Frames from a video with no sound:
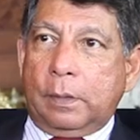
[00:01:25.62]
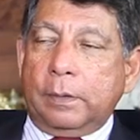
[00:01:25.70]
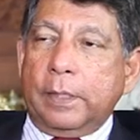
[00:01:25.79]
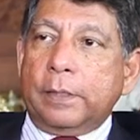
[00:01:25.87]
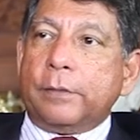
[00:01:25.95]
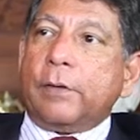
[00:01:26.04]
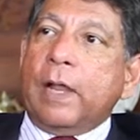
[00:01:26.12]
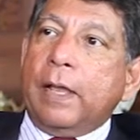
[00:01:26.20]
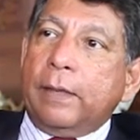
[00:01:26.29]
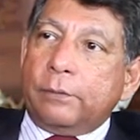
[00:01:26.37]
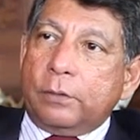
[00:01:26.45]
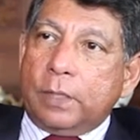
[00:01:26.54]
that
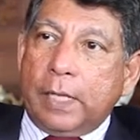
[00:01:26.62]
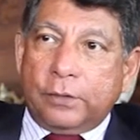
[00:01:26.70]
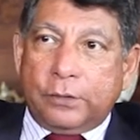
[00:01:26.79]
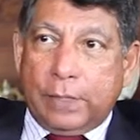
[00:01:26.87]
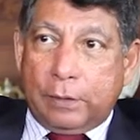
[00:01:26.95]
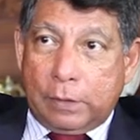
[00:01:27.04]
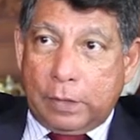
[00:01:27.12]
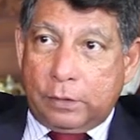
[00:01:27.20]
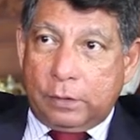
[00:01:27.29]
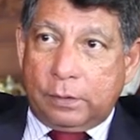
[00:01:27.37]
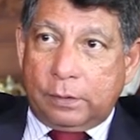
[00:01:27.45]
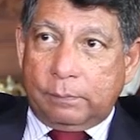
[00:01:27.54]
drives the ASEAN
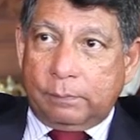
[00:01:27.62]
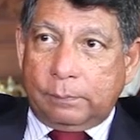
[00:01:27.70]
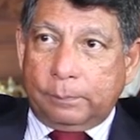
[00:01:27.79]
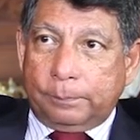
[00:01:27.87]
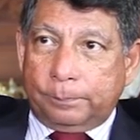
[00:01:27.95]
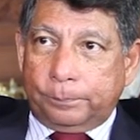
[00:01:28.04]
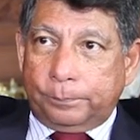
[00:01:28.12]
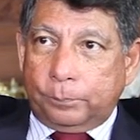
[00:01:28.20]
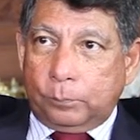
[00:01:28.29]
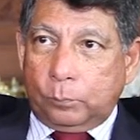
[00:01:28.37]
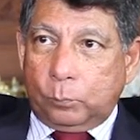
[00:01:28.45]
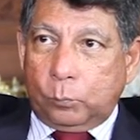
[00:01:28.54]
leaders
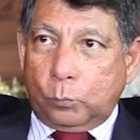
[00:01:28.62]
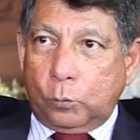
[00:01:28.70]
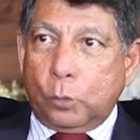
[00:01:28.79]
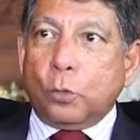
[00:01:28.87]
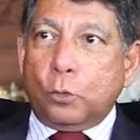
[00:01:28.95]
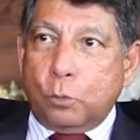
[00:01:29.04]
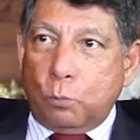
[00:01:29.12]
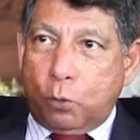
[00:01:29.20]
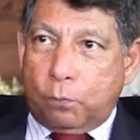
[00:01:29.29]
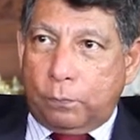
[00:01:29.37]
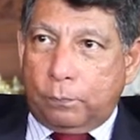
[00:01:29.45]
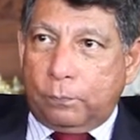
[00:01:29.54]
to
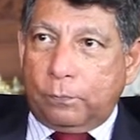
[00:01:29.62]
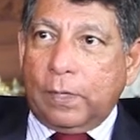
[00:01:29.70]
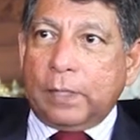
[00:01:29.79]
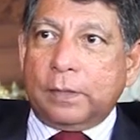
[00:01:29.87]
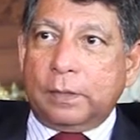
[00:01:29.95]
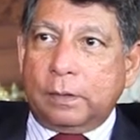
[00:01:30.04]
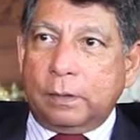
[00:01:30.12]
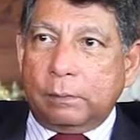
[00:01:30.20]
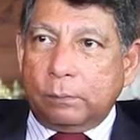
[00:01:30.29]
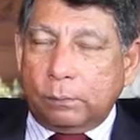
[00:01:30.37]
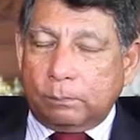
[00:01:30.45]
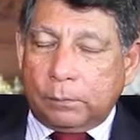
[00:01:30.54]
move faster,
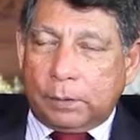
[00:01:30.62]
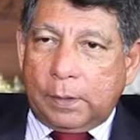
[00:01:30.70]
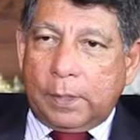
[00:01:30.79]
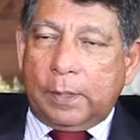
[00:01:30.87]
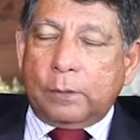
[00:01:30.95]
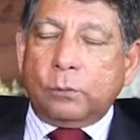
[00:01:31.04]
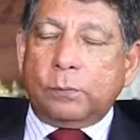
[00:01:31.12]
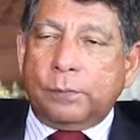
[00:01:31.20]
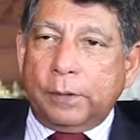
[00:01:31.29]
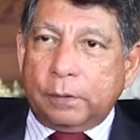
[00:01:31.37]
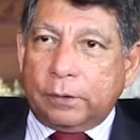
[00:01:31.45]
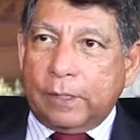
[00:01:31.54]
to
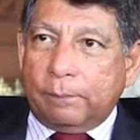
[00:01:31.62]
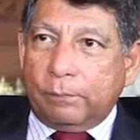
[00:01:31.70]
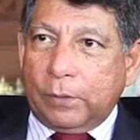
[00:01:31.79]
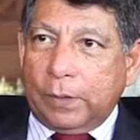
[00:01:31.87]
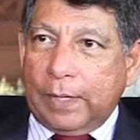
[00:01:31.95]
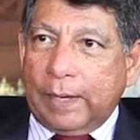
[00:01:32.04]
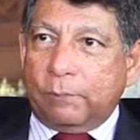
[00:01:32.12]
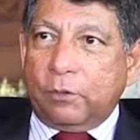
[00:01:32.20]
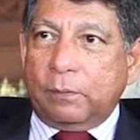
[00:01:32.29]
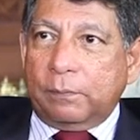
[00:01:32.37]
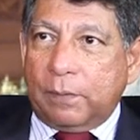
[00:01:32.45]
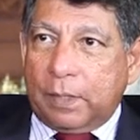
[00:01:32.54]
fill some of the
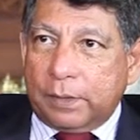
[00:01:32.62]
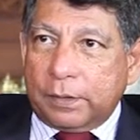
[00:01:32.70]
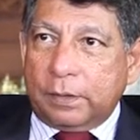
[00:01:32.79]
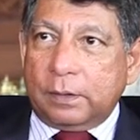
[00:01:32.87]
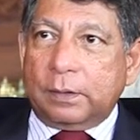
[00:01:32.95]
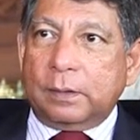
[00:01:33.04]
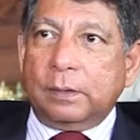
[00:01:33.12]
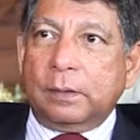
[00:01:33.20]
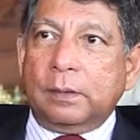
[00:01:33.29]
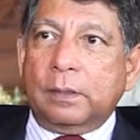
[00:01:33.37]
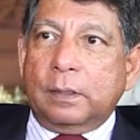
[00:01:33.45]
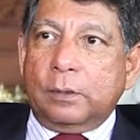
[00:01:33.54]
gaps faster,
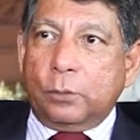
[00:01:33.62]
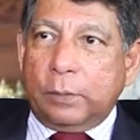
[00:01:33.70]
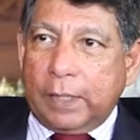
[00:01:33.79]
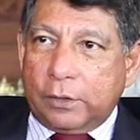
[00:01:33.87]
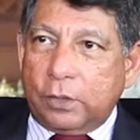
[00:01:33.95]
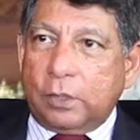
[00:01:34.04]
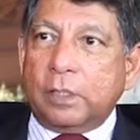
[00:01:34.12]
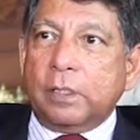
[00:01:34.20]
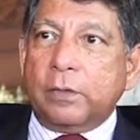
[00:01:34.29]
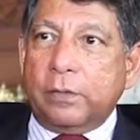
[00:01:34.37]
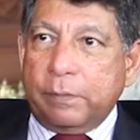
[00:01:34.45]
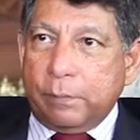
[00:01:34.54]
to get certain
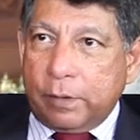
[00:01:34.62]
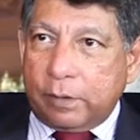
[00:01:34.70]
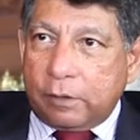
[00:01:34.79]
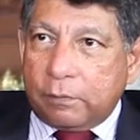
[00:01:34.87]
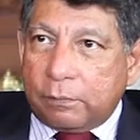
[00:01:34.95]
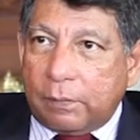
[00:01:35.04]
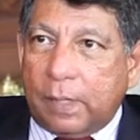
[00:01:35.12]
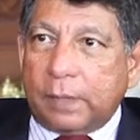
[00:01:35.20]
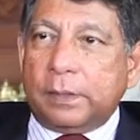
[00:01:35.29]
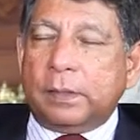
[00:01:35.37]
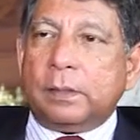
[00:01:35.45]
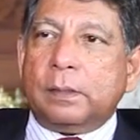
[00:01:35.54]
agreements
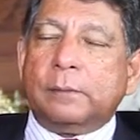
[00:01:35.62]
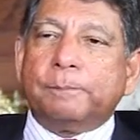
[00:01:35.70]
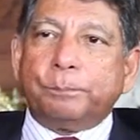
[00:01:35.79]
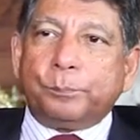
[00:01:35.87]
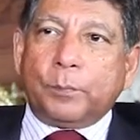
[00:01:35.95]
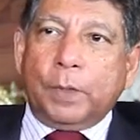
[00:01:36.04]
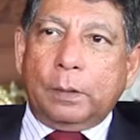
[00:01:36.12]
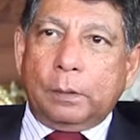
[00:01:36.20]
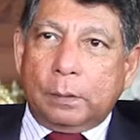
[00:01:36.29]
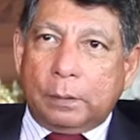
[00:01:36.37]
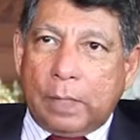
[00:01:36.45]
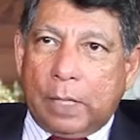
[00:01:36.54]
faster.
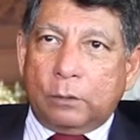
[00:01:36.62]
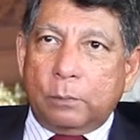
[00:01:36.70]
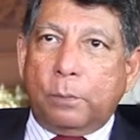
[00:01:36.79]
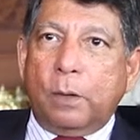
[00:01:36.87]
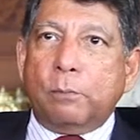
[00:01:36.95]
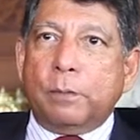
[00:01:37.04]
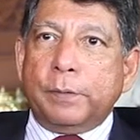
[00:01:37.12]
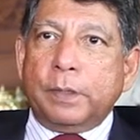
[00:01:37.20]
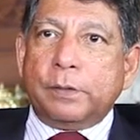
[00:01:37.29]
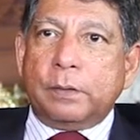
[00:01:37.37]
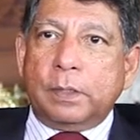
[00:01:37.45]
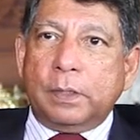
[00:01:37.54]
Now, the problem
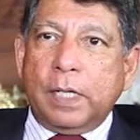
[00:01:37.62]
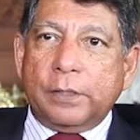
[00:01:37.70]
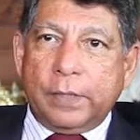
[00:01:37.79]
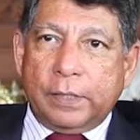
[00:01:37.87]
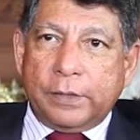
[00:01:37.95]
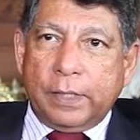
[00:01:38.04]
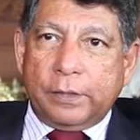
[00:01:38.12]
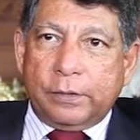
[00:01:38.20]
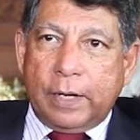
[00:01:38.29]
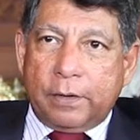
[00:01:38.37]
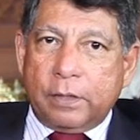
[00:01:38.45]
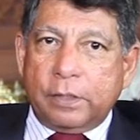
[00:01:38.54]
is the ASEAN
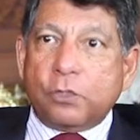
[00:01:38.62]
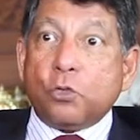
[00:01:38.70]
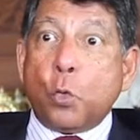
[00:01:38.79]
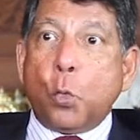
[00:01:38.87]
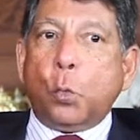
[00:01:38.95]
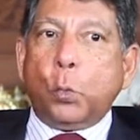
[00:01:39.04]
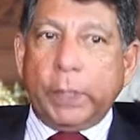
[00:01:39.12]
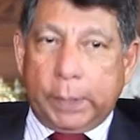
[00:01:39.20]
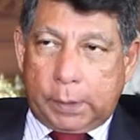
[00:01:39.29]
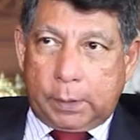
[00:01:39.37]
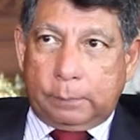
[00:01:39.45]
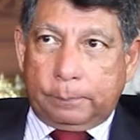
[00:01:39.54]
Secretariat is weak.